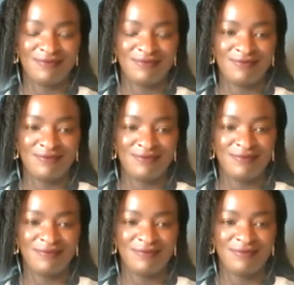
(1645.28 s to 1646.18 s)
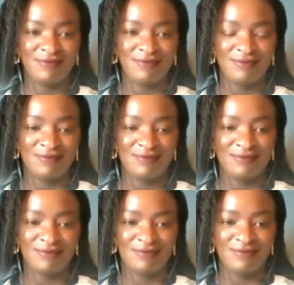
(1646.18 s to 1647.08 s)

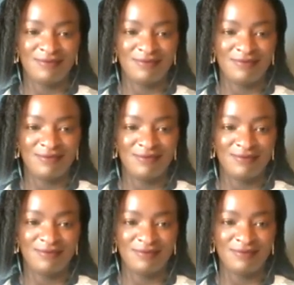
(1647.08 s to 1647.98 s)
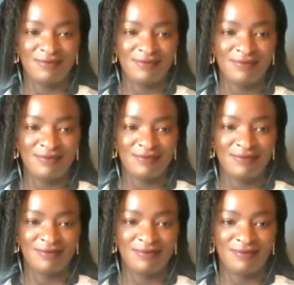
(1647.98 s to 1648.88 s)

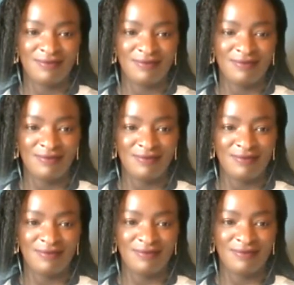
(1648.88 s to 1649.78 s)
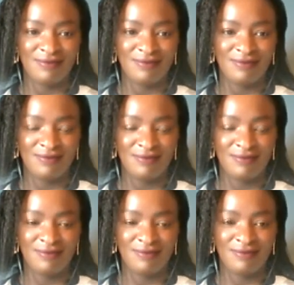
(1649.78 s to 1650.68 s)

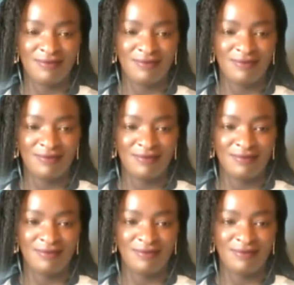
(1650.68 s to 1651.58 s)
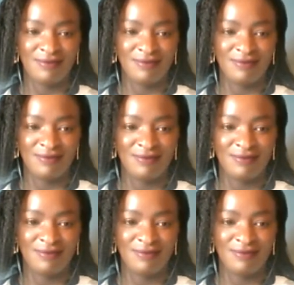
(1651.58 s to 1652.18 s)
(not speaking)